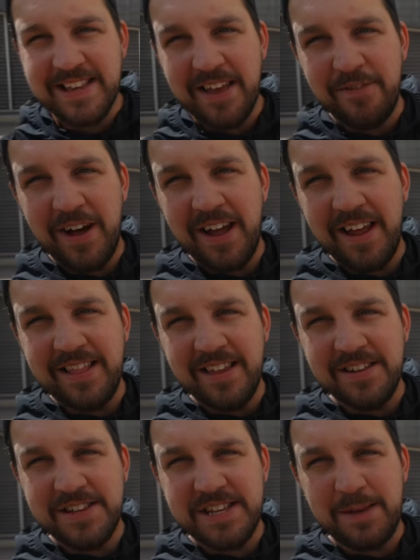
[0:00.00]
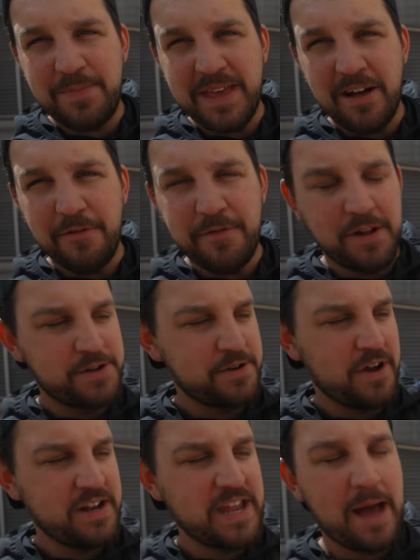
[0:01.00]
is I've got a little CPL
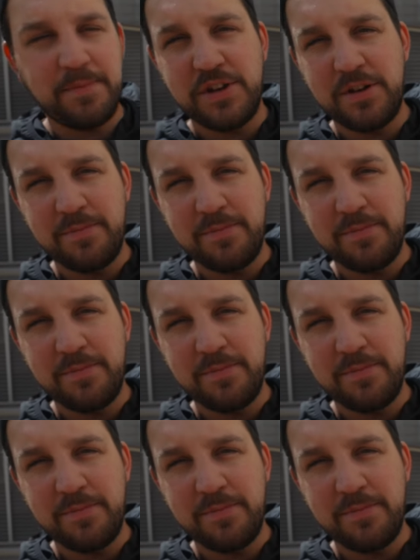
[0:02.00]
filter adapted